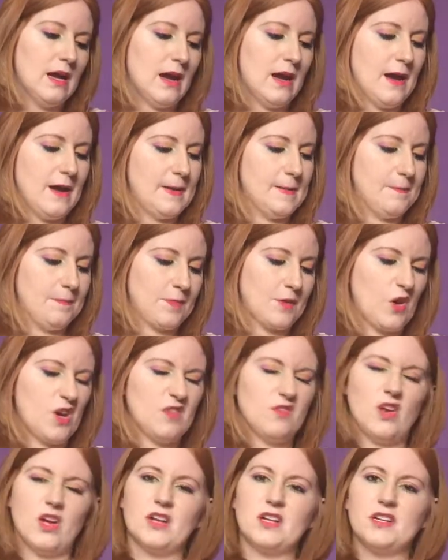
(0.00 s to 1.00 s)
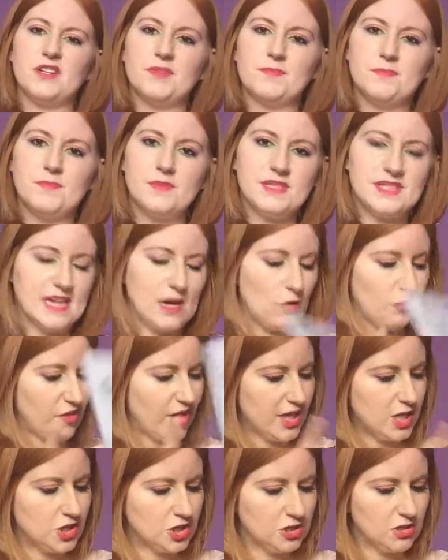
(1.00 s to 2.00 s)
kind of like a
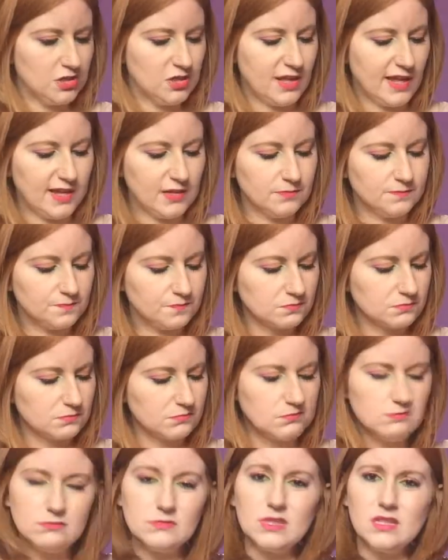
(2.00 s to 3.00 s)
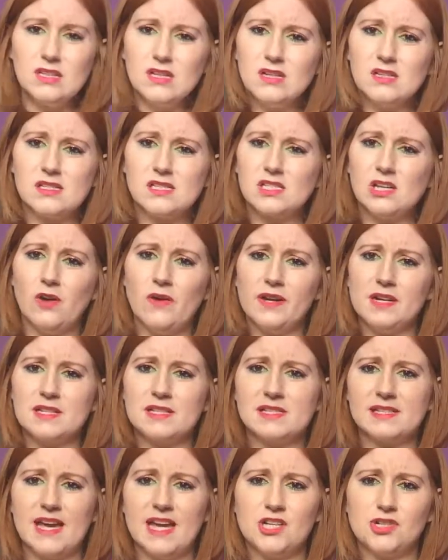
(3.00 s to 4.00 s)
salvation thing. Started a
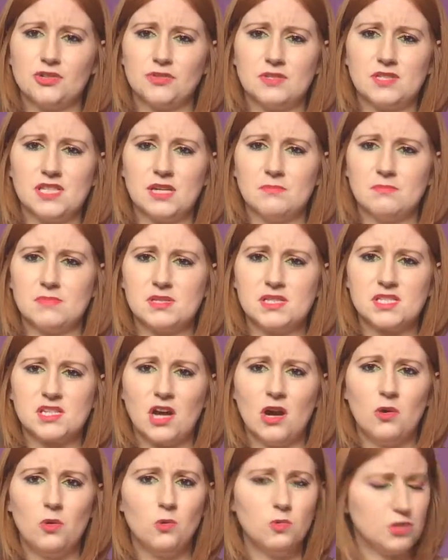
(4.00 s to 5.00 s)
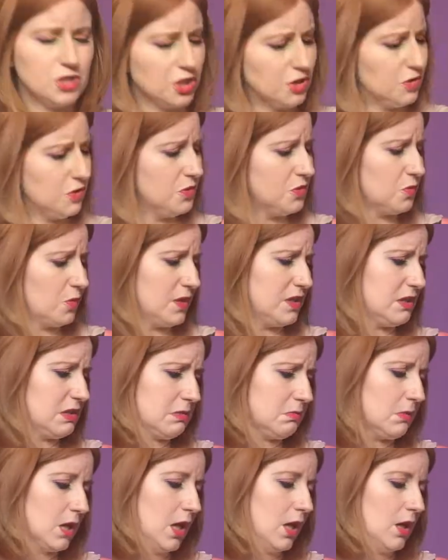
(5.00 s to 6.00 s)
sketch on some skull dude
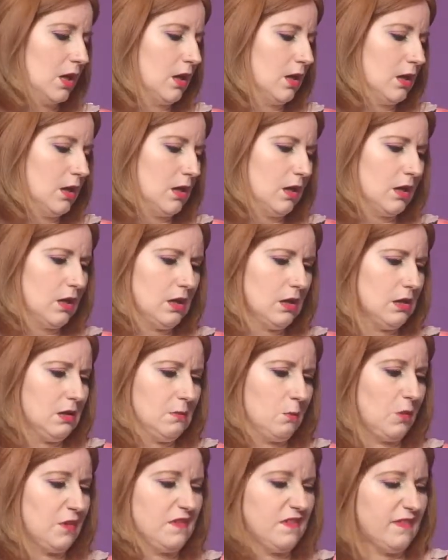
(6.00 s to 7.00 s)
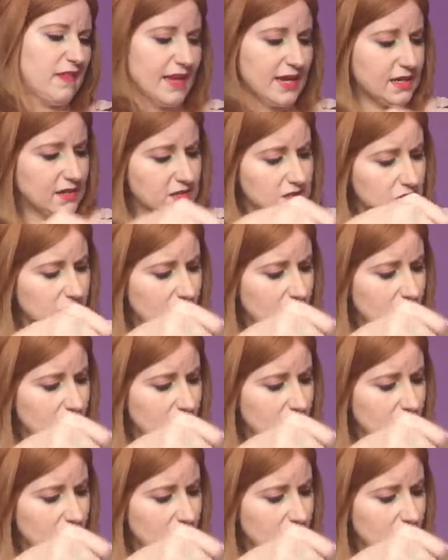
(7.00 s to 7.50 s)
with things